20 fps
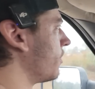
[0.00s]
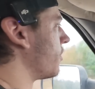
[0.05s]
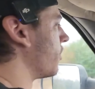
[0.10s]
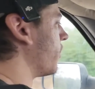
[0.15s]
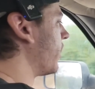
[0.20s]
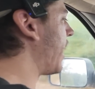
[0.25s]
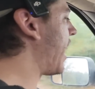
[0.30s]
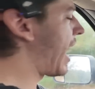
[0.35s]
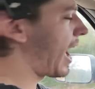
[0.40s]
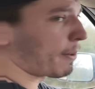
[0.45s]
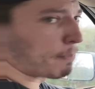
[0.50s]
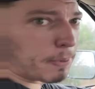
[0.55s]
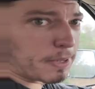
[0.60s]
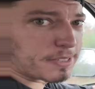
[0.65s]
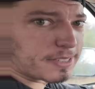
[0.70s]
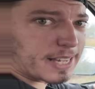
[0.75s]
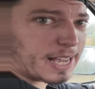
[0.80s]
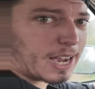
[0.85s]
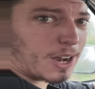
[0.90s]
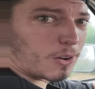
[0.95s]
So the app
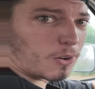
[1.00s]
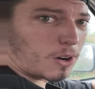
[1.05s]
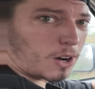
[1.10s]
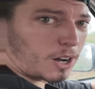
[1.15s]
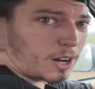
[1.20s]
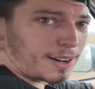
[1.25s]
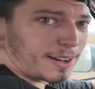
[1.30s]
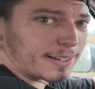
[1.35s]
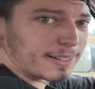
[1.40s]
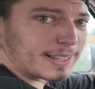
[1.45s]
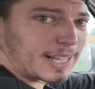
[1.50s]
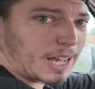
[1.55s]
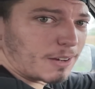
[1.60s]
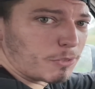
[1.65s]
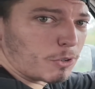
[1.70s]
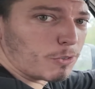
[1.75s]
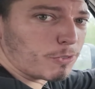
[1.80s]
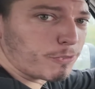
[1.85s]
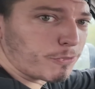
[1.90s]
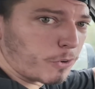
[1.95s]
is now on
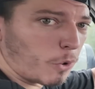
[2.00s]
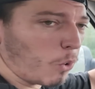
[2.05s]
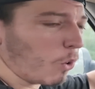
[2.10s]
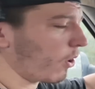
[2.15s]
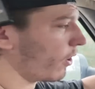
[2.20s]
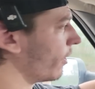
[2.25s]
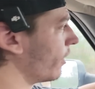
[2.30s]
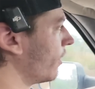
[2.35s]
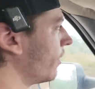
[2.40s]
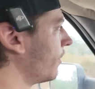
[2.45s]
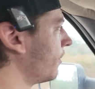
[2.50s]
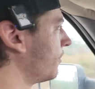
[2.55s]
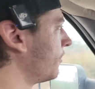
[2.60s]
level 4.